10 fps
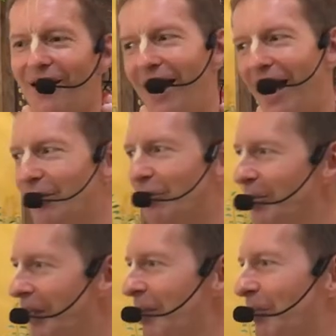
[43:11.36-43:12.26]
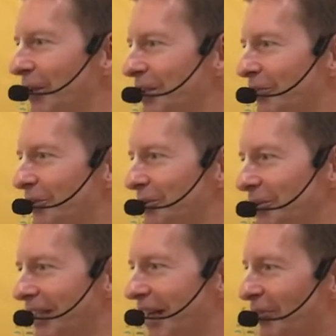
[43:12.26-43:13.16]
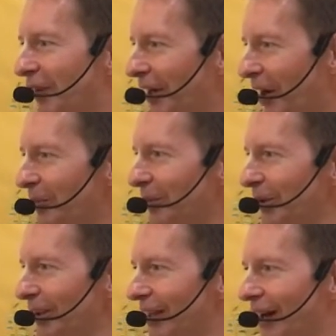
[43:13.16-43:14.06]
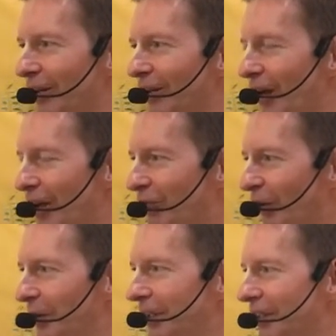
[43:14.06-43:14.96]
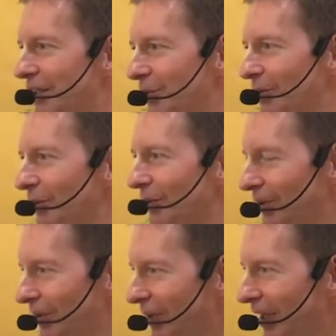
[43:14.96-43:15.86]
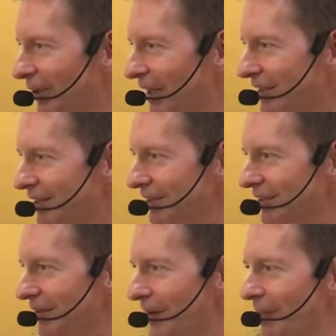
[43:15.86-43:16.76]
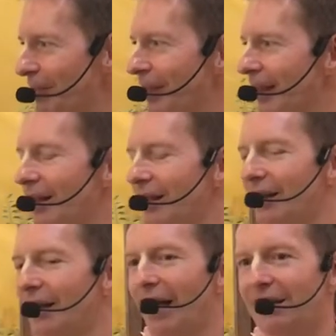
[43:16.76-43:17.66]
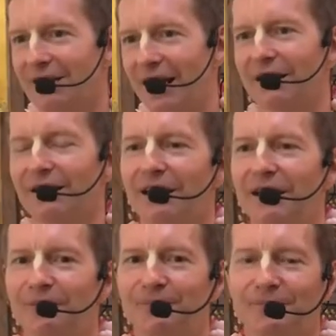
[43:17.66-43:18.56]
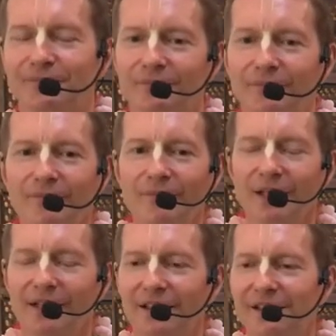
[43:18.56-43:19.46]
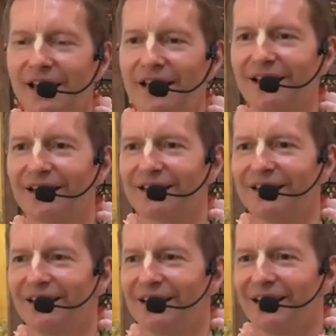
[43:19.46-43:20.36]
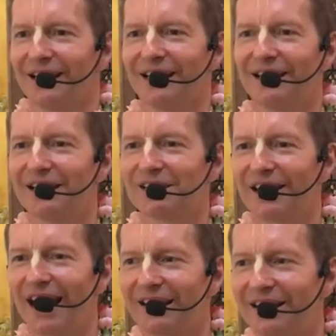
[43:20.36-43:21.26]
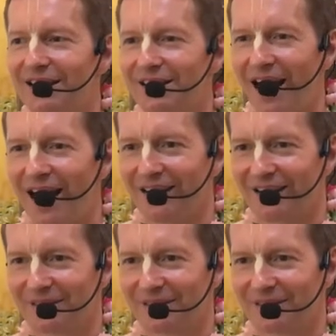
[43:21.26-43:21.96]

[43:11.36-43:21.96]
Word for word: And from their point of view, they are very humble and, and following these regulations. And secondly, he said that it is their desire